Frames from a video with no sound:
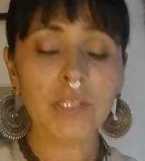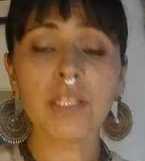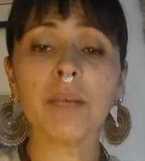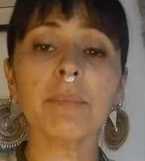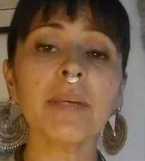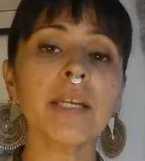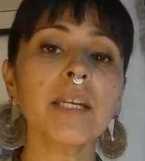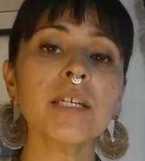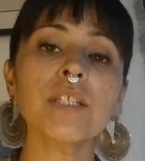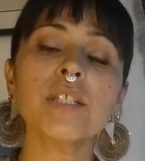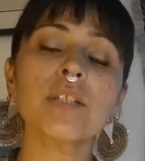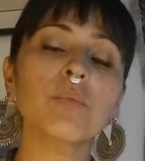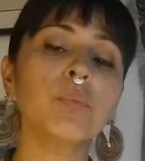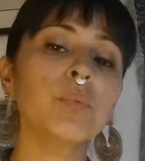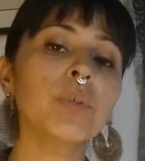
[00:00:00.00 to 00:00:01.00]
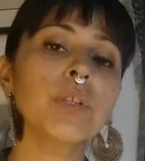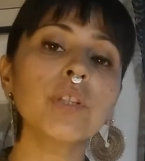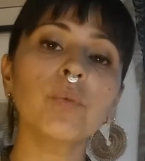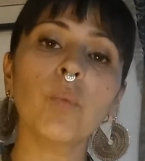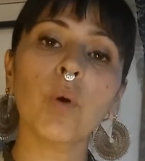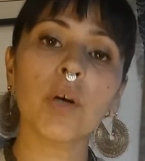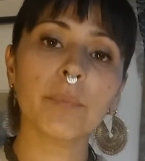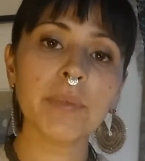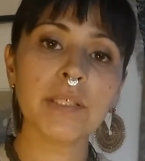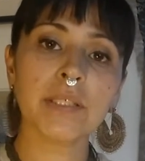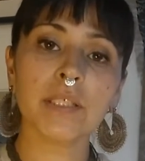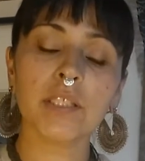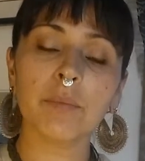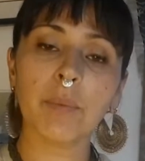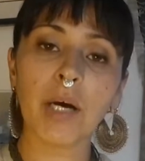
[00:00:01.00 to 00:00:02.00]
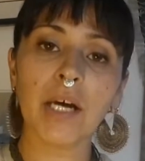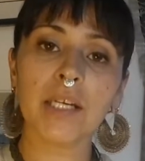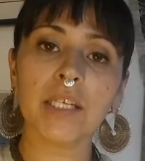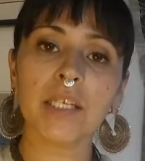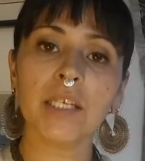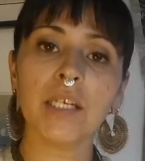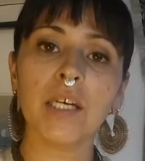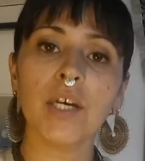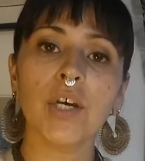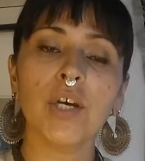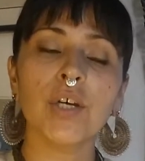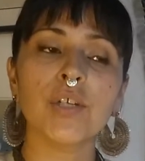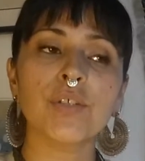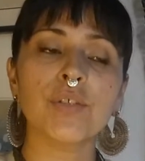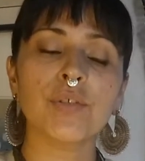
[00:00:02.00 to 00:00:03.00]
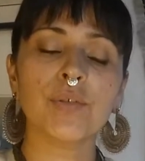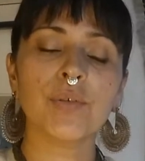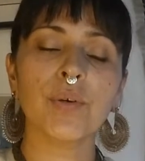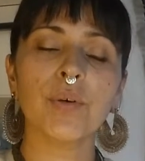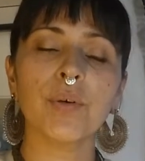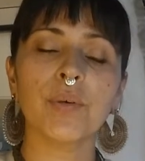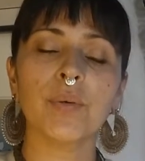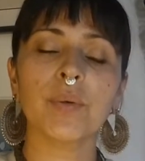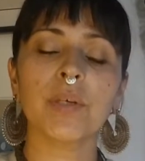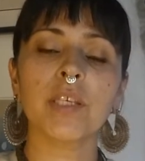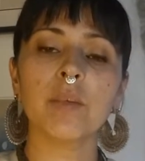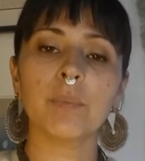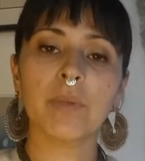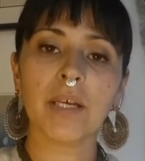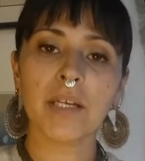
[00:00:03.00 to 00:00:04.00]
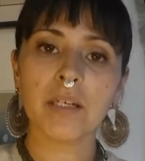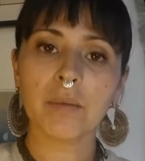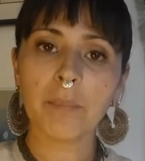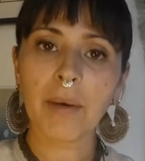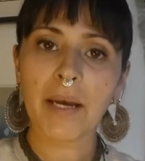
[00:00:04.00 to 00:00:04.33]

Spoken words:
Damiana is really warming to the body, so keep that in